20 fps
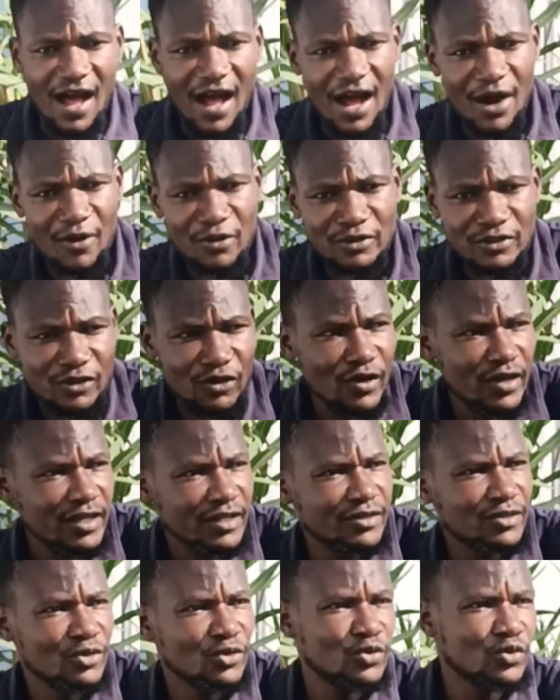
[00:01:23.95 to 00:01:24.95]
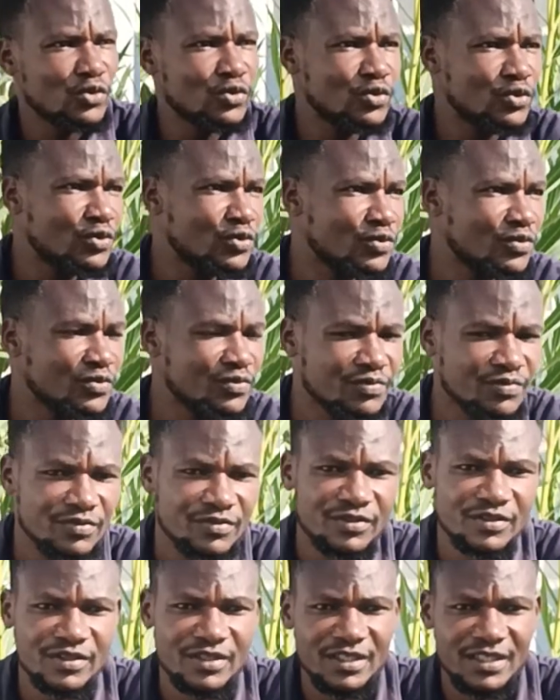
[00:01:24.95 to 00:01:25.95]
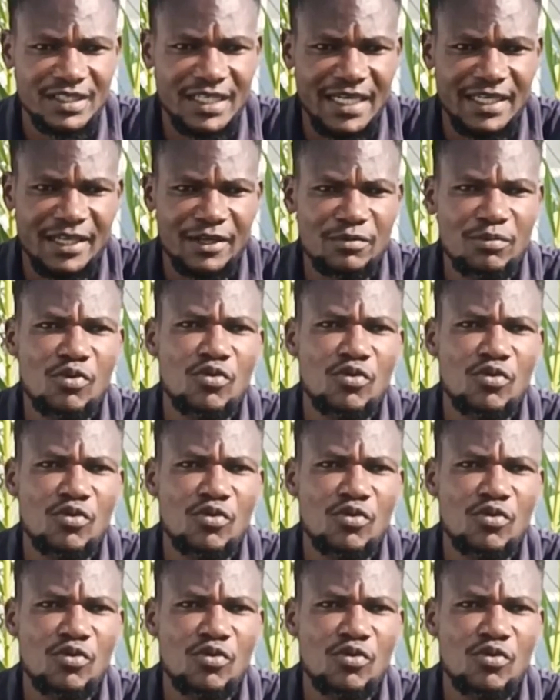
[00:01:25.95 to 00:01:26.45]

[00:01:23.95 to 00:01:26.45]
I was going through certain